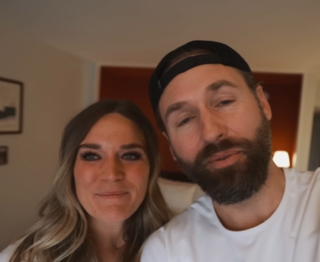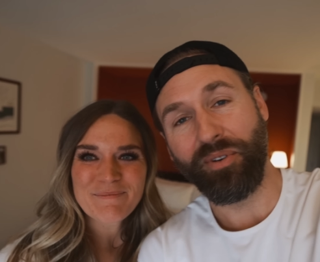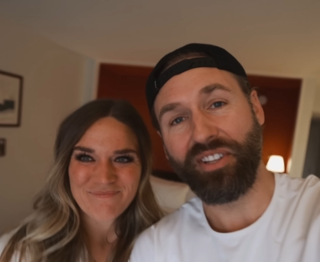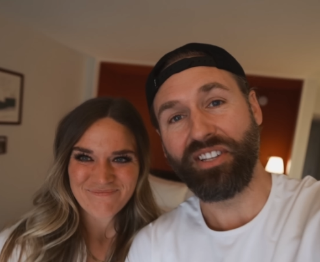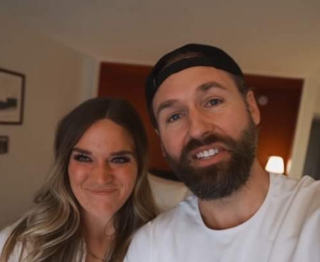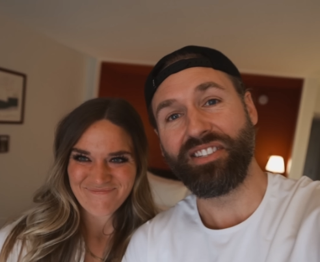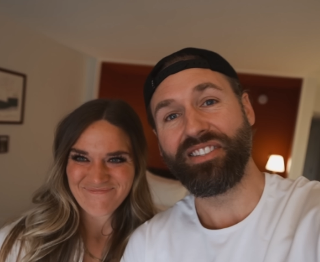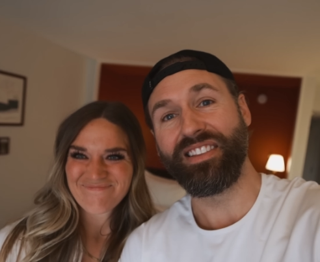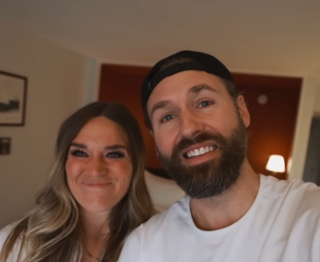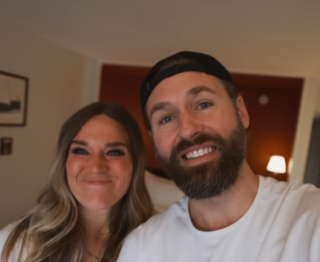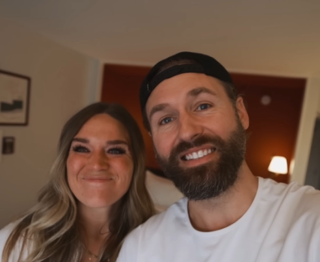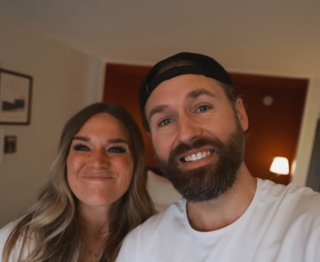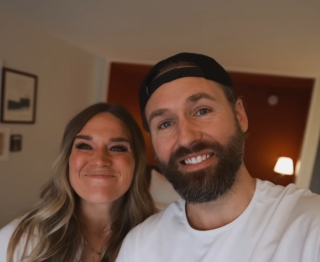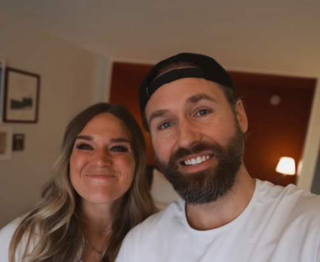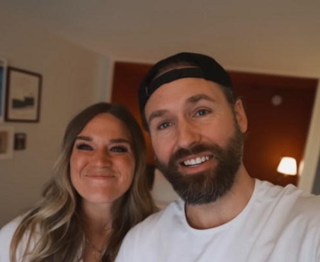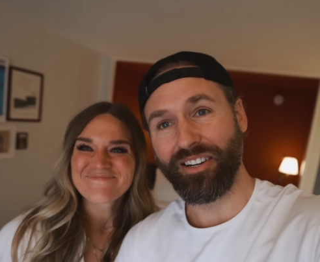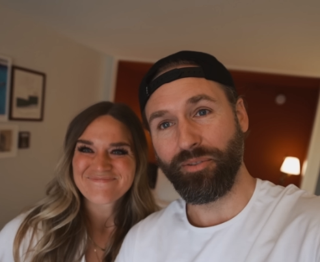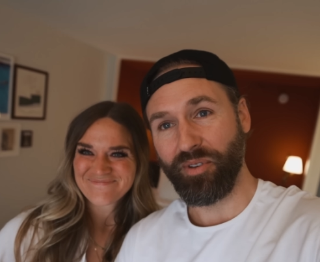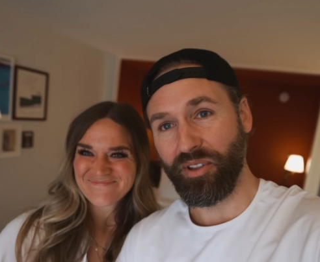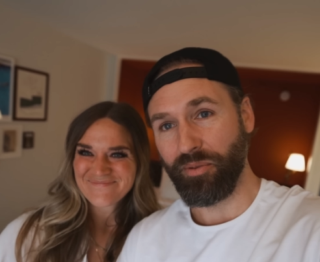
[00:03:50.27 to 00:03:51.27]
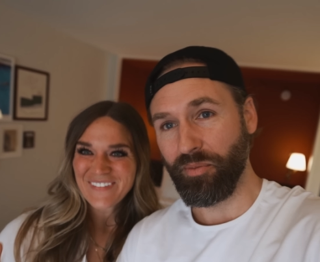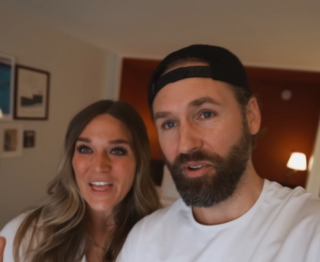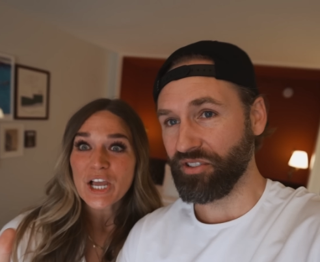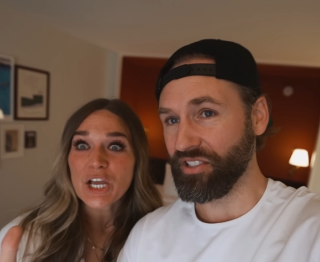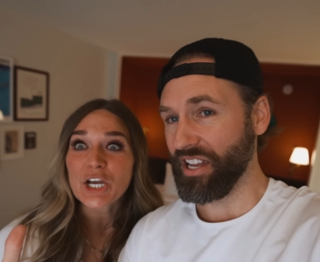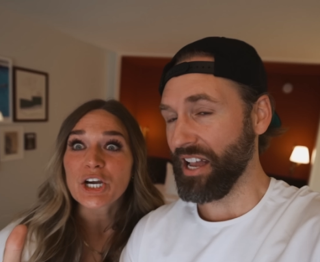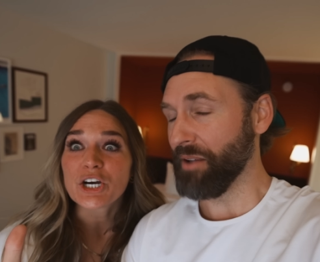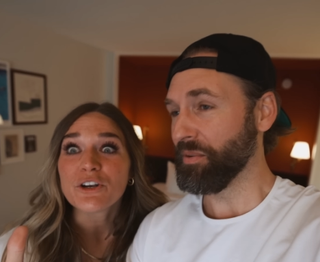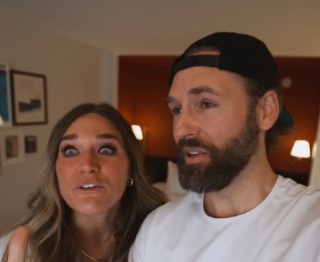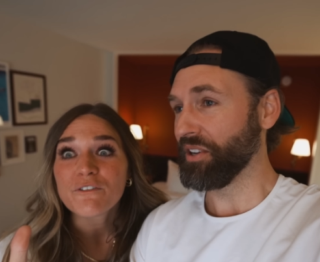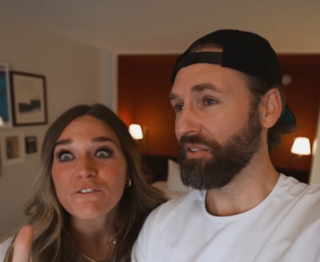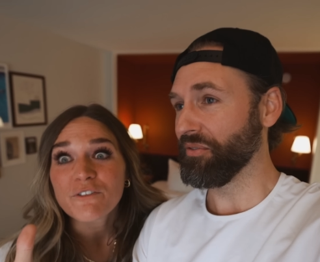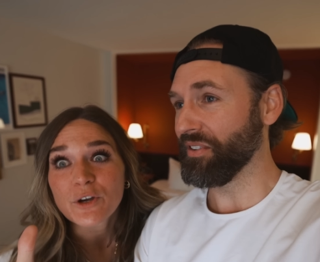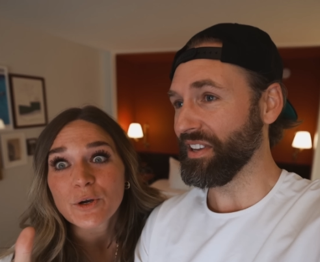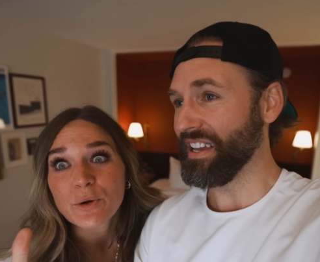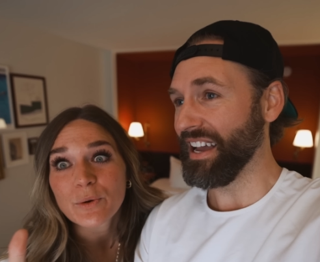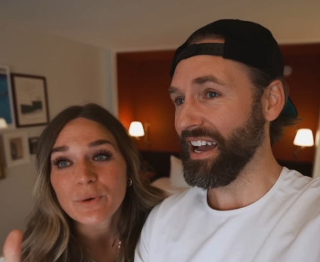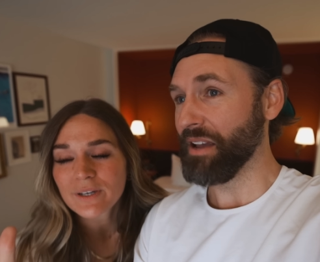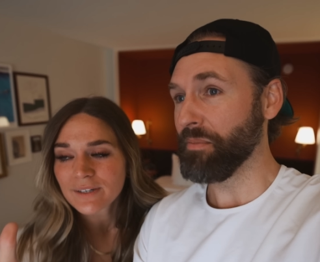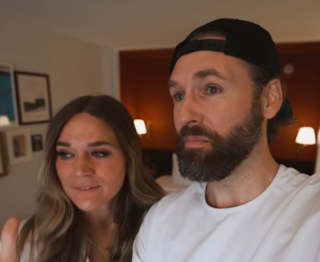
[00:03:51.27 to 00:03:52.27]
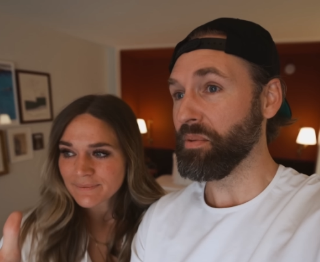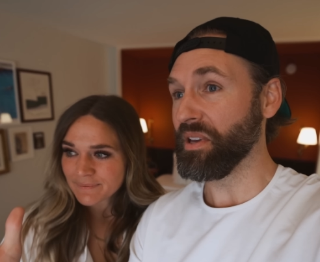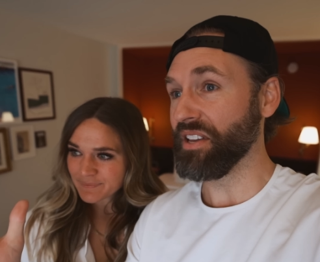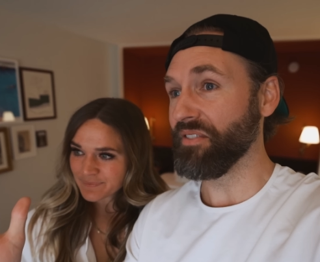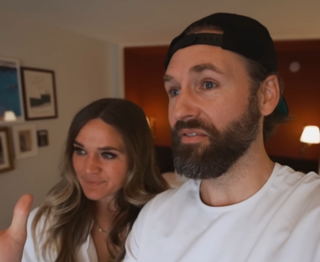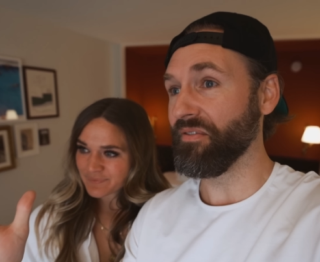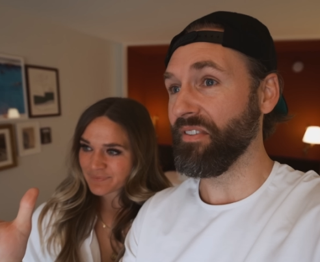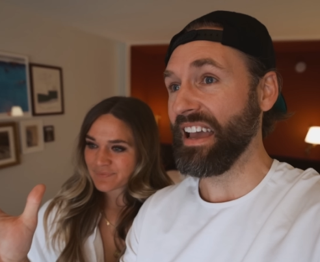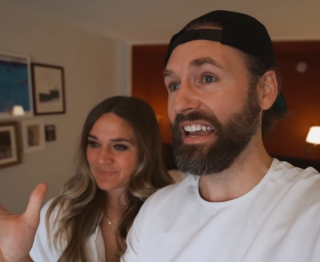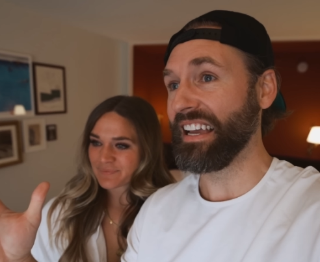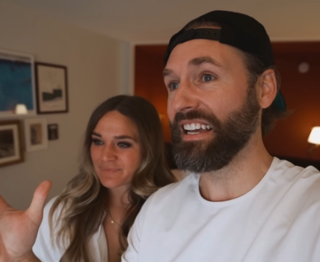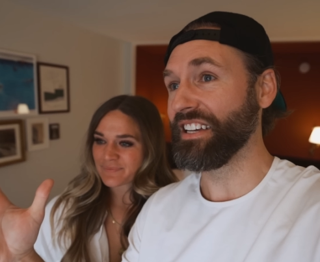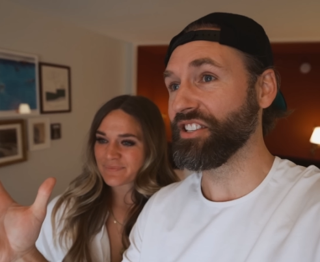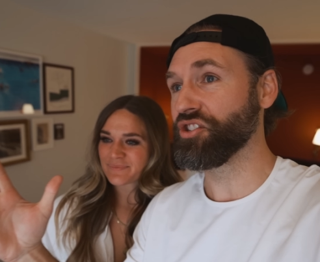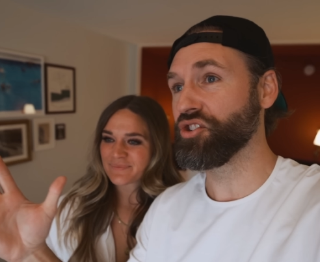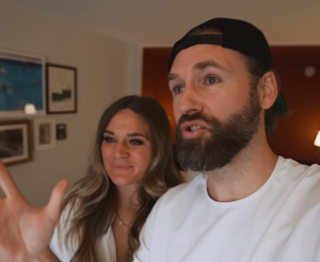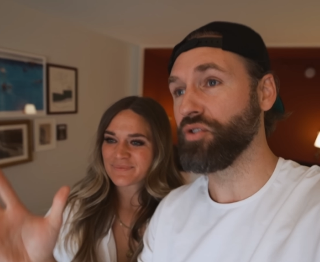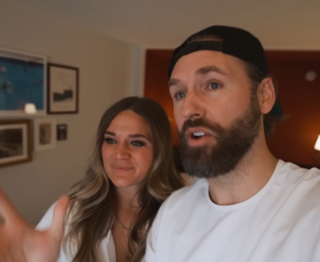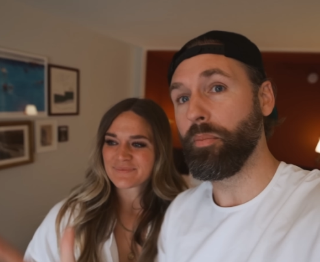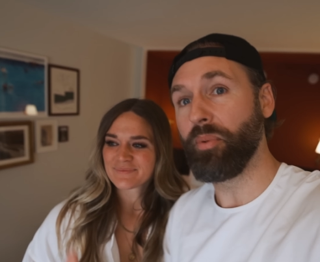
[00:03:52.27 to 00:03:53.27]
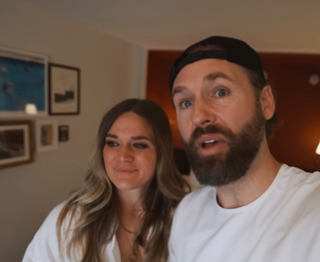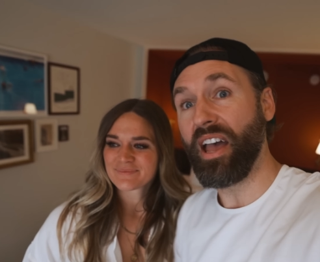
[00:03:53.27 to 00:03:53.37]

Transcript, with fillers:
Speaker 1: with us. This is gonna be the most Good epic food. VIP Vegas trip